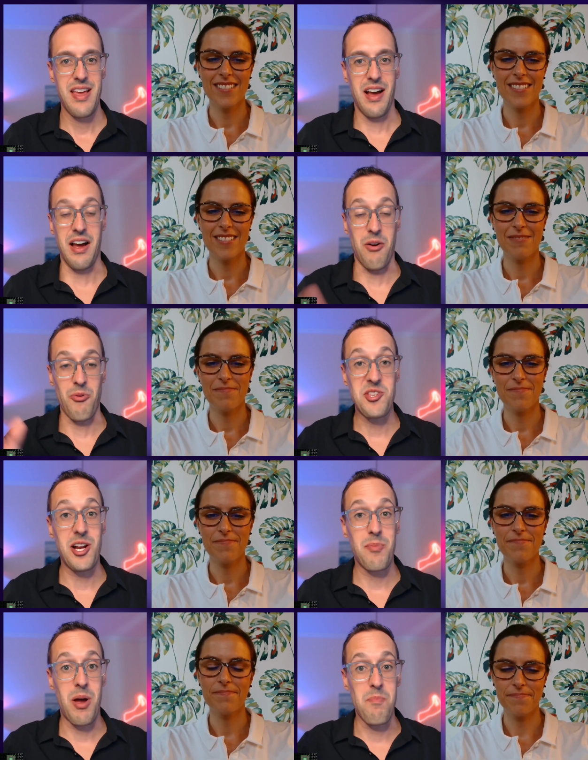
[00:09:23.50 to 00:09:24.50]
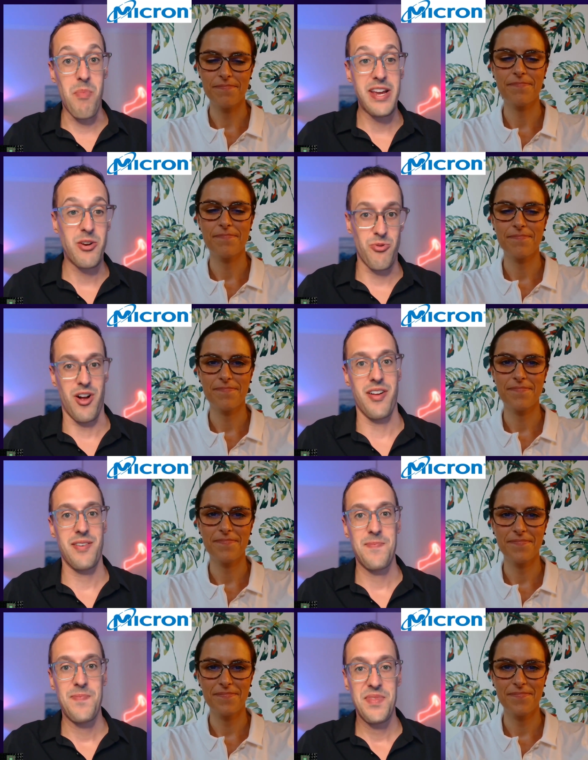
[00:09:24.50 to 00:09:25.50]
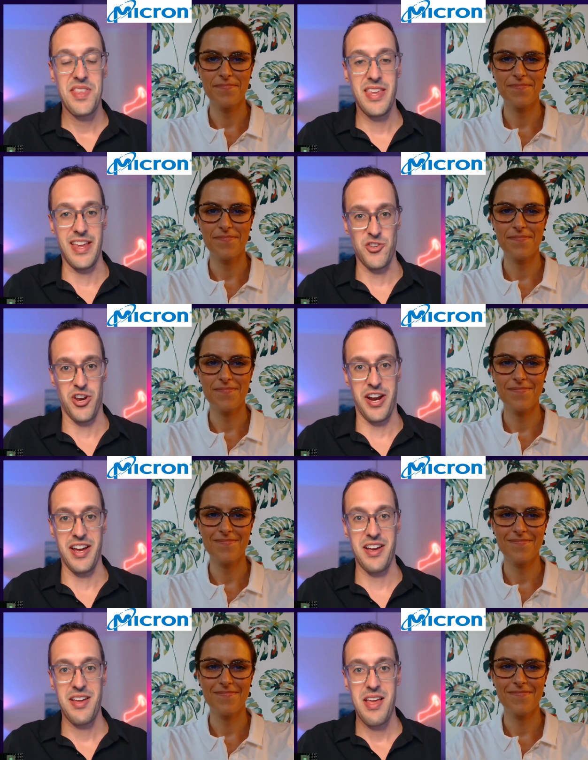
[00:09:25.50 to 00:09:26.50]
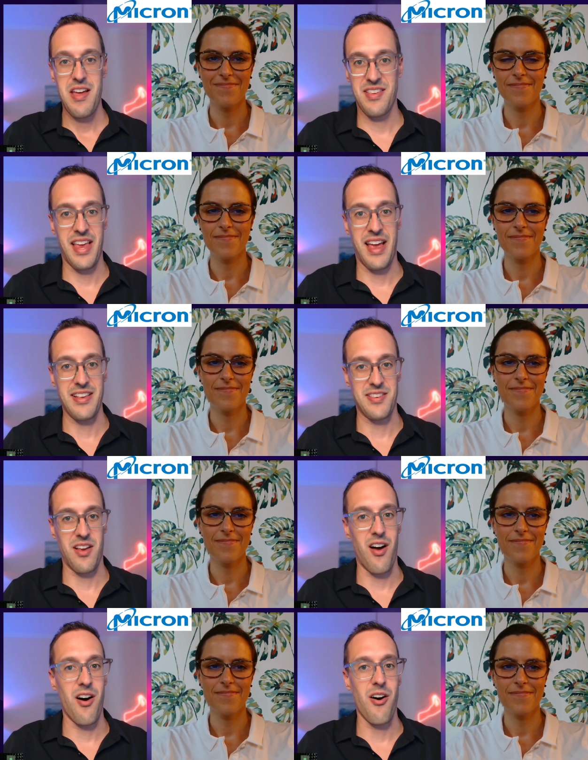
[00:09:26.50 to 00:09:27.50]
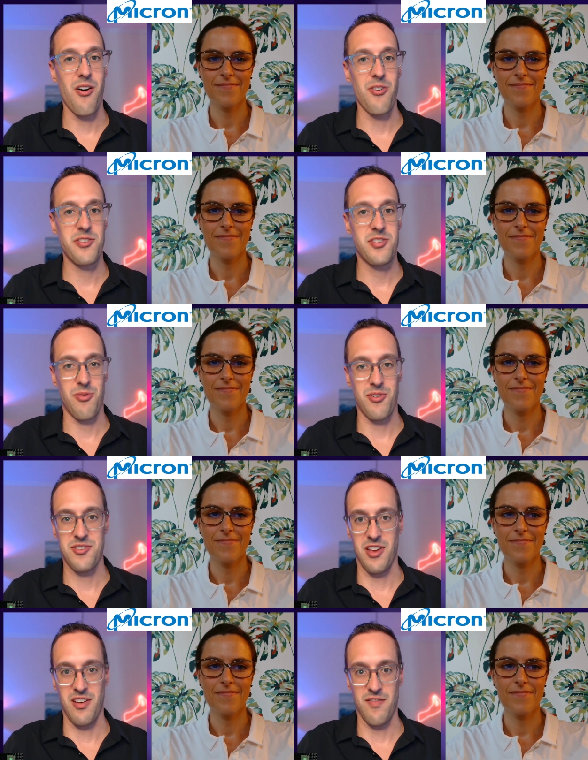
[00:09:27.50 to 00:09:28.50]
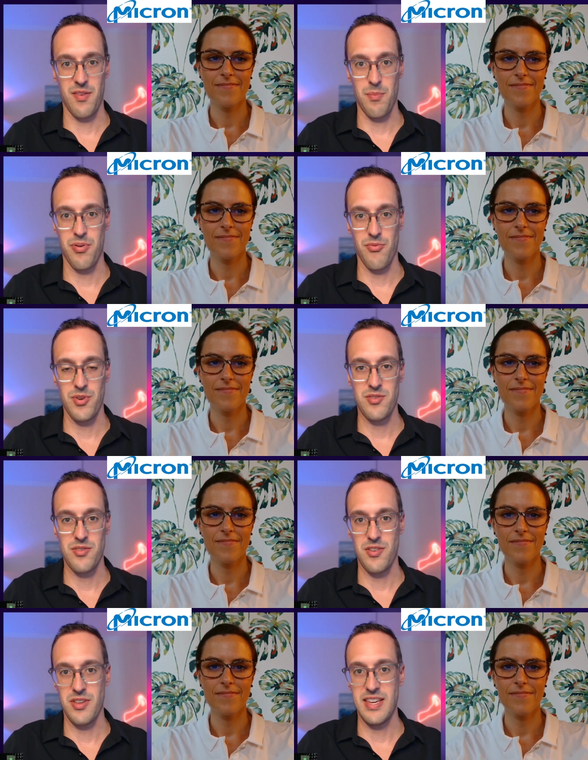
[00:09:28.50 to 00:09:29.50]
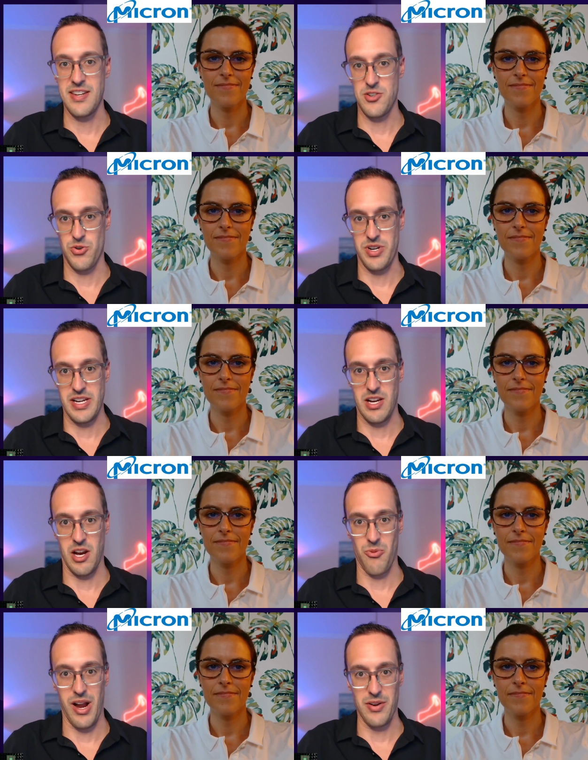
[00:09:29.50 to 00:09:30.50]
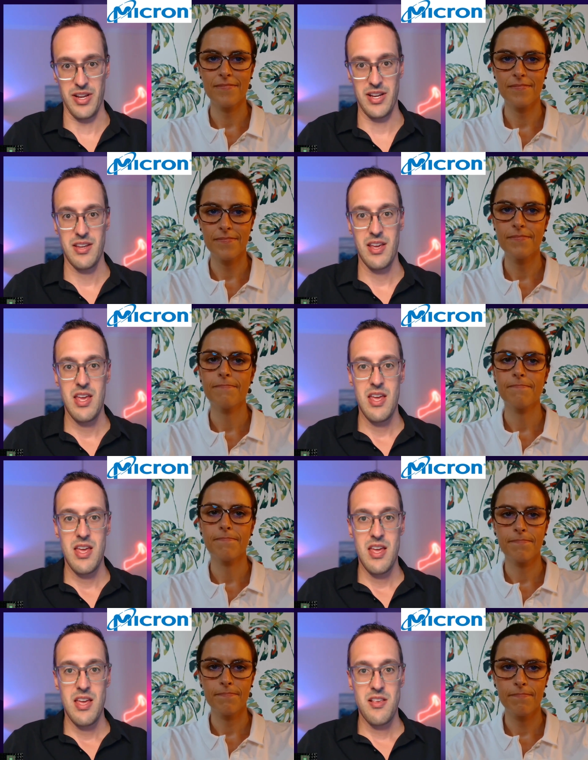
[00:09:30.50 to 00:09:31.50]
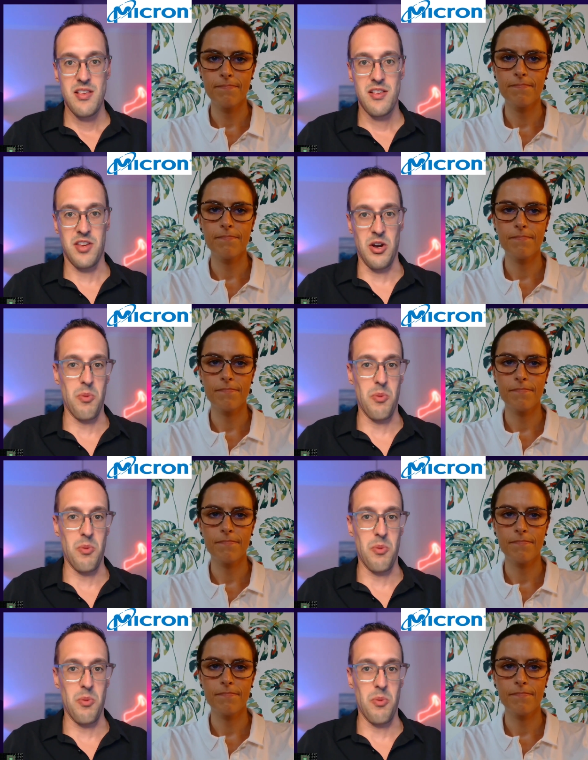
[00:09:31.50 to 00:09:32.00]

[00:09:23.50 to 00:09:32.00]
Speaker 1: uh, let's talk about Micron in China. This has all sorts of political intrigue around it. So,